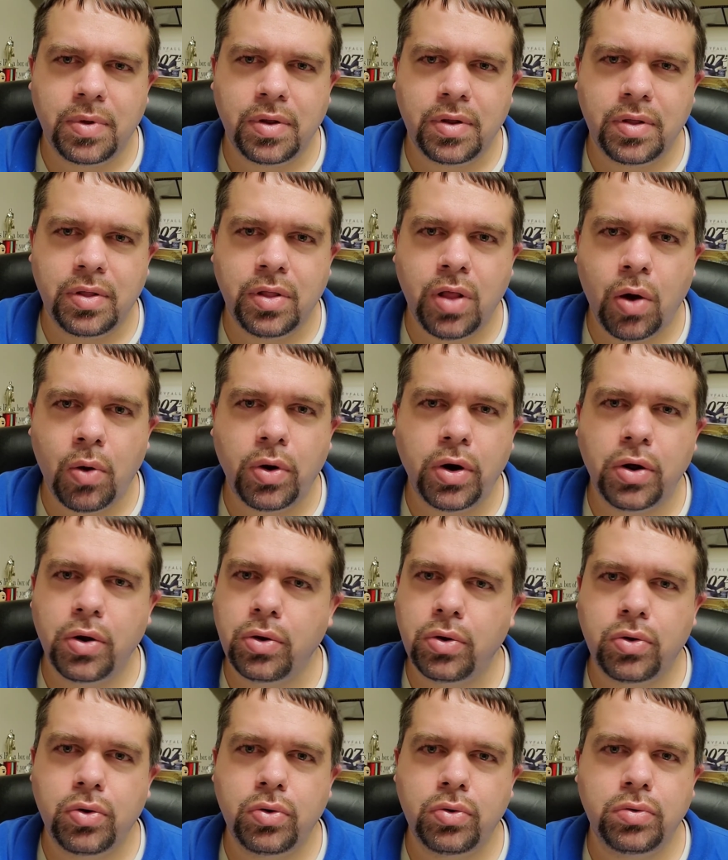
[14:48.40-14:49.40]

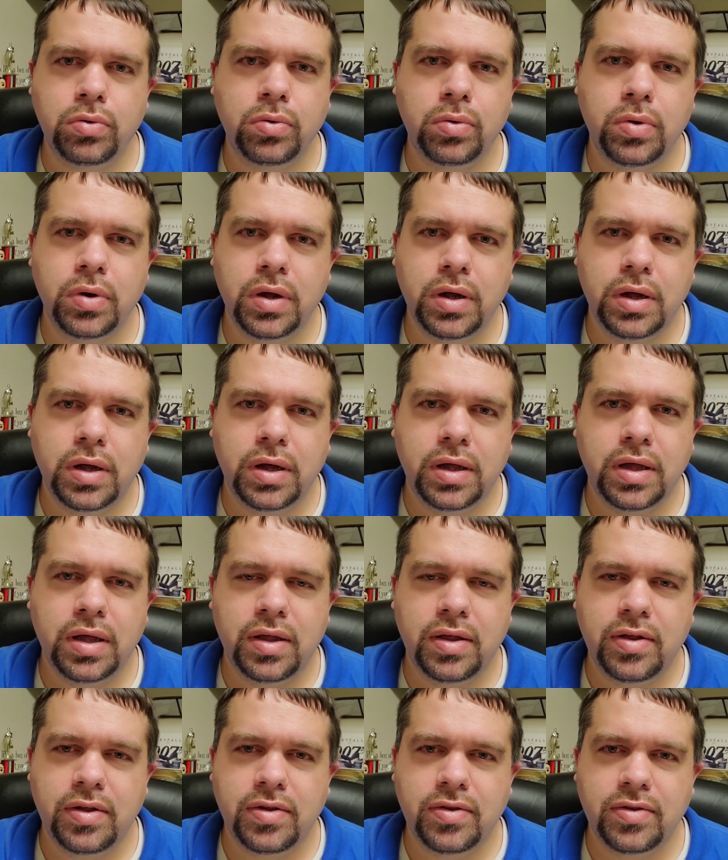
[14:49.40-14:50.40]
loner who
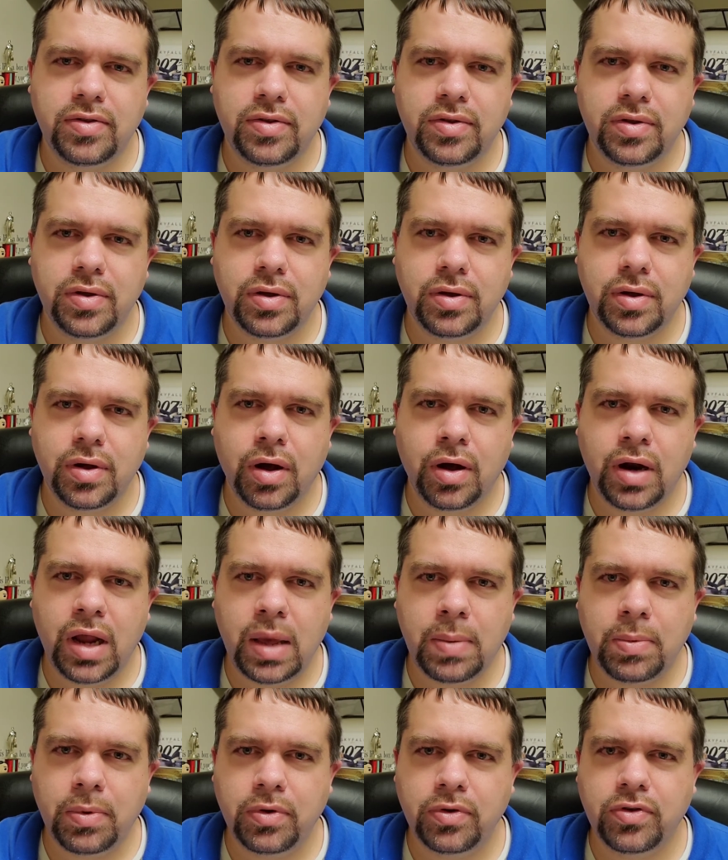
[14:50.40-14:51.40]
is
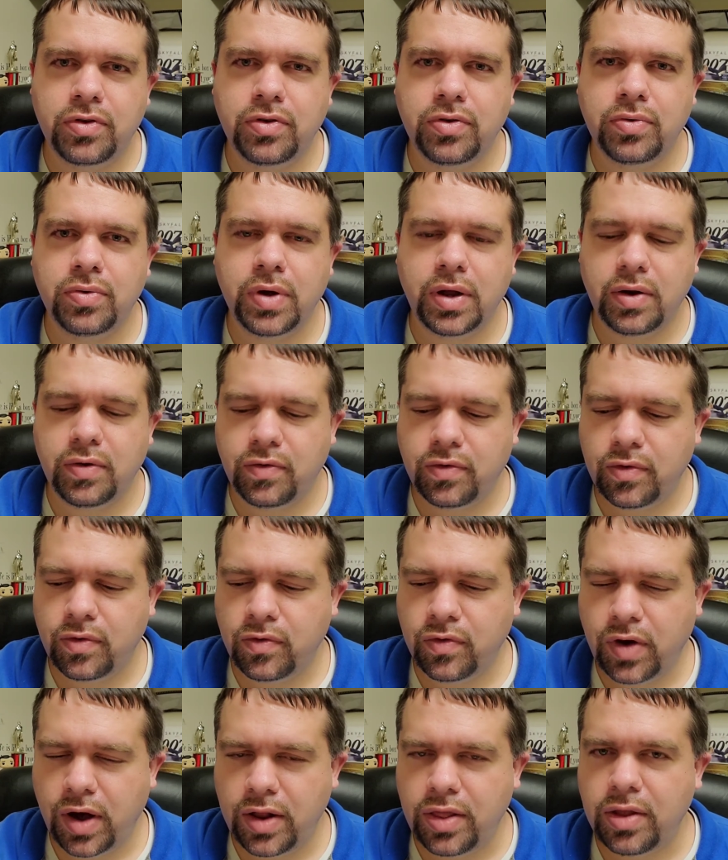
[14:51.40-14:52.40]
unable to kind of
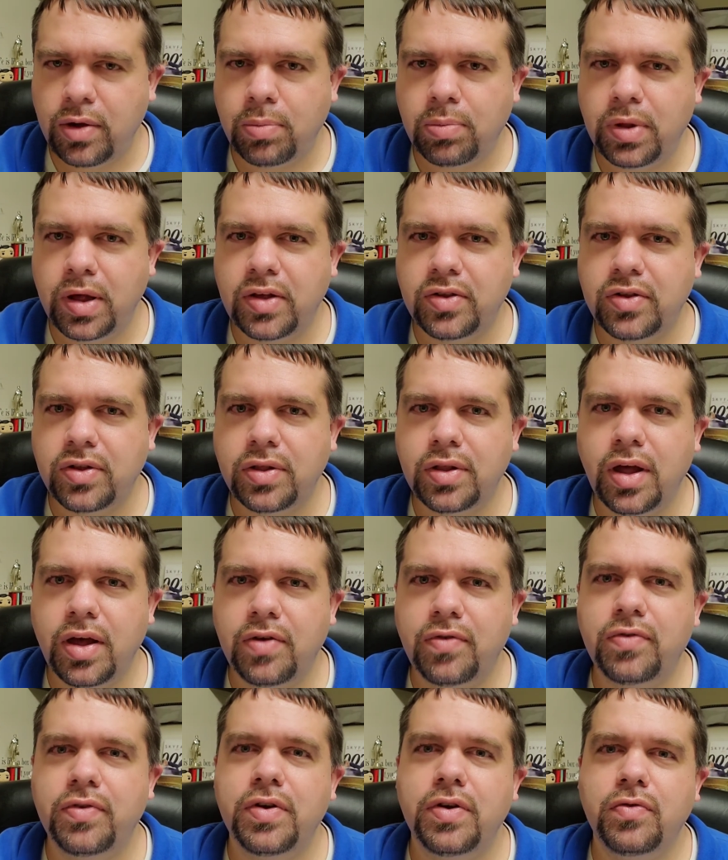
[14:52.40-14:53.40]
find their place in
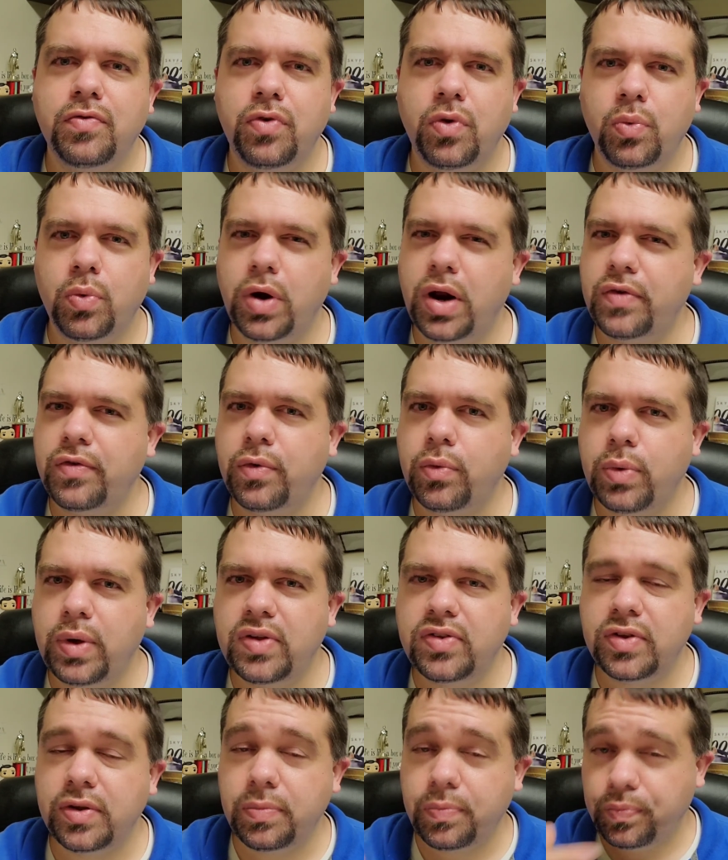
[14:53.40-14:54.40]
life for whatever
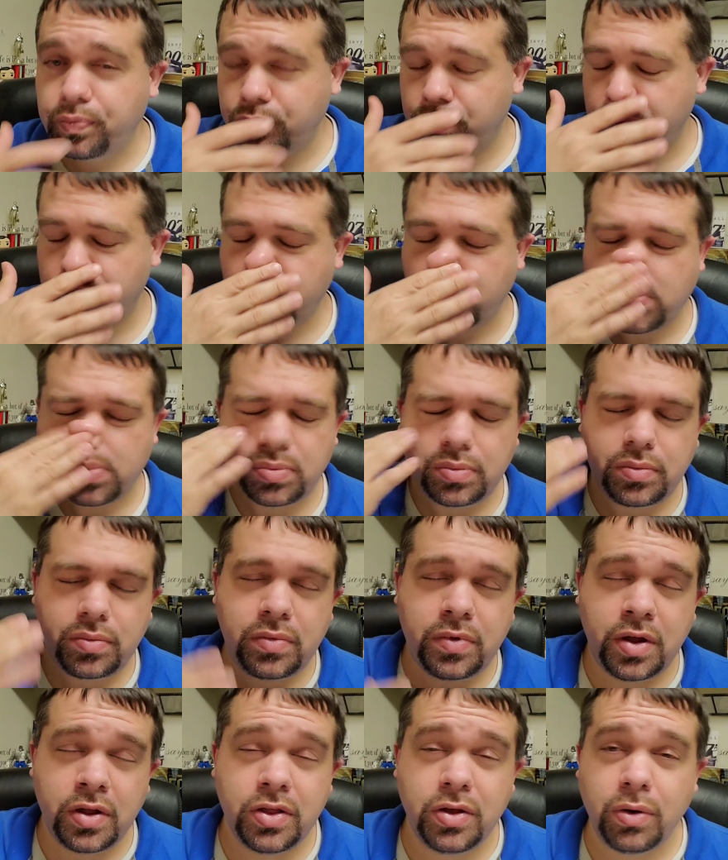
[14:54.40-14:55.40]
reason.
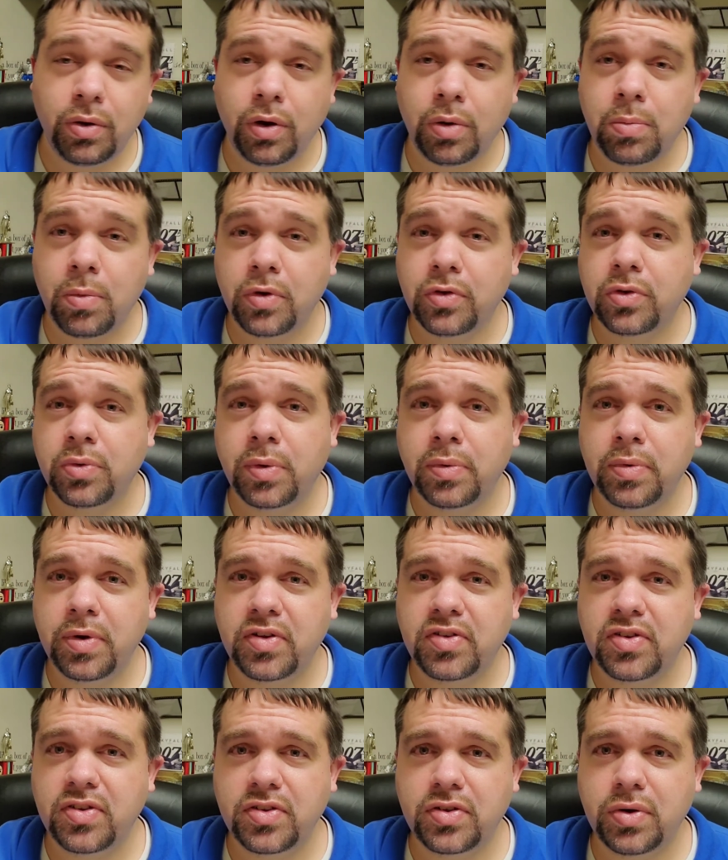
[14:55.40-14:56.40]
There are multiple
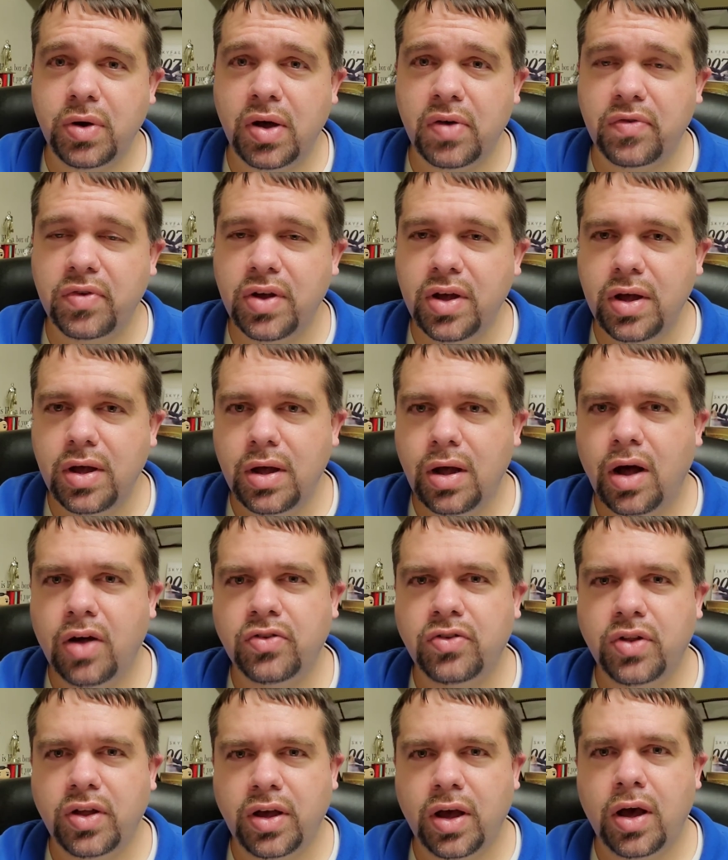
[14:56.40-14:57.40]
reasons. You have
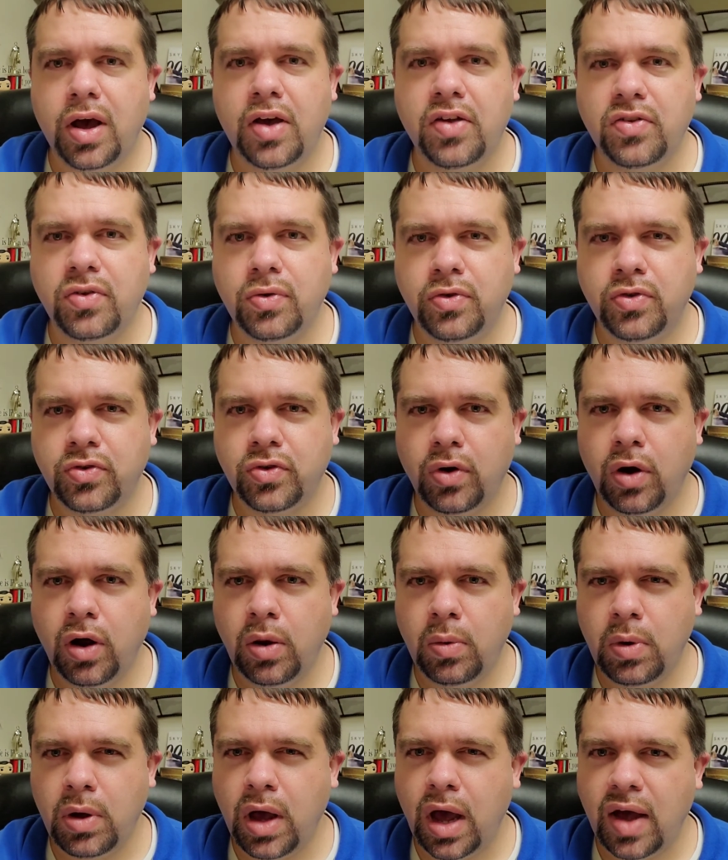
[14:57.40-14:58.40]
also like a high school story
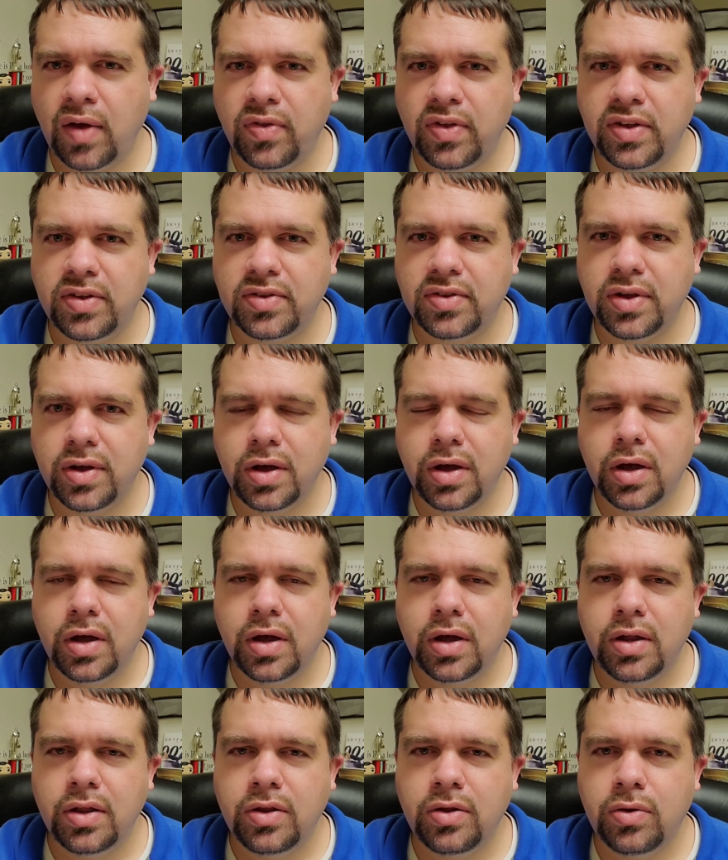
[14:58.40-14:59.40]
where you have these
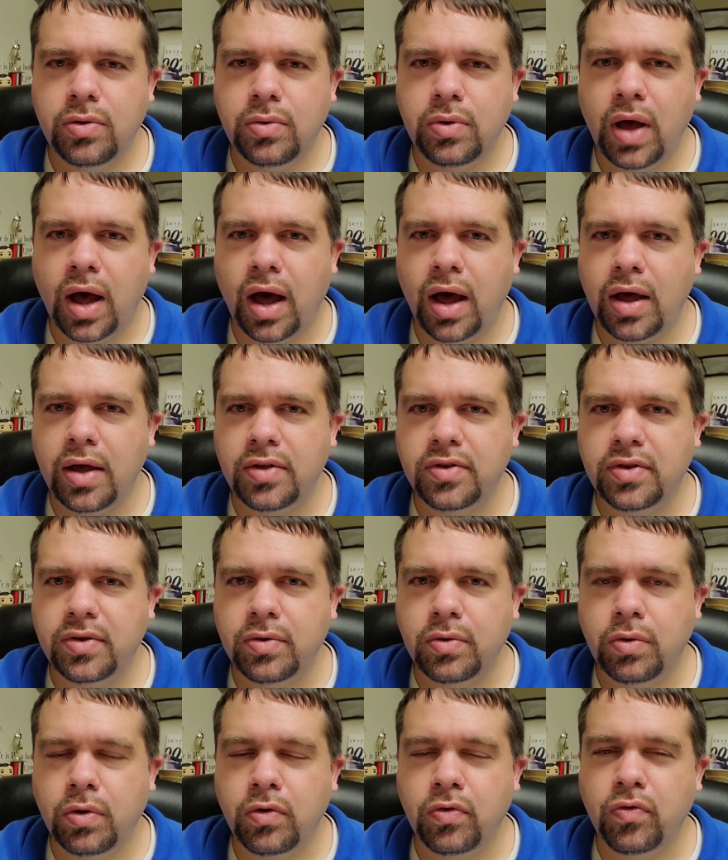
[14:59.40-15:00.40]
two guys
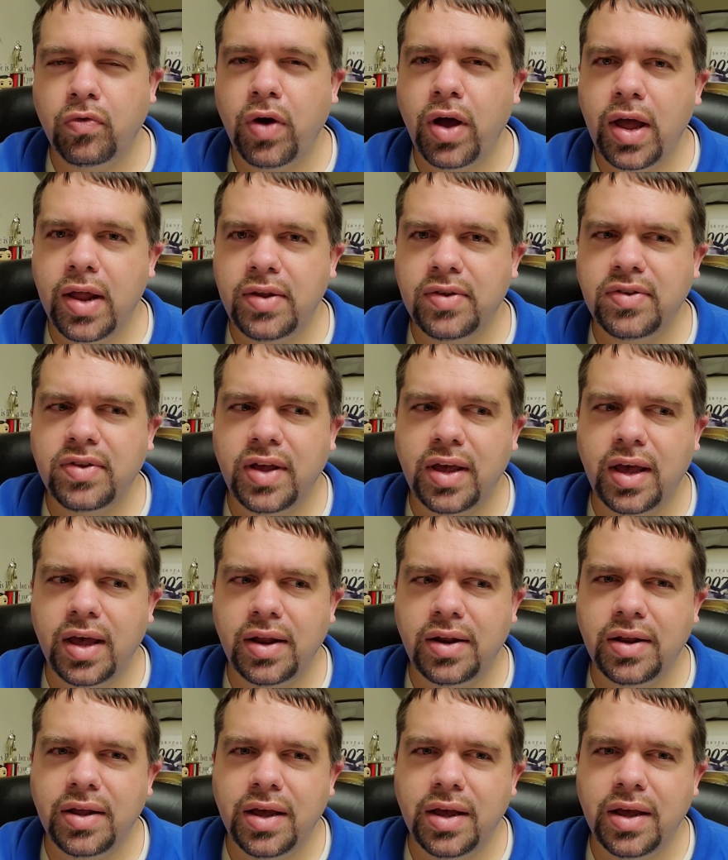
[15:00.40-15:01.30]
who are friends, and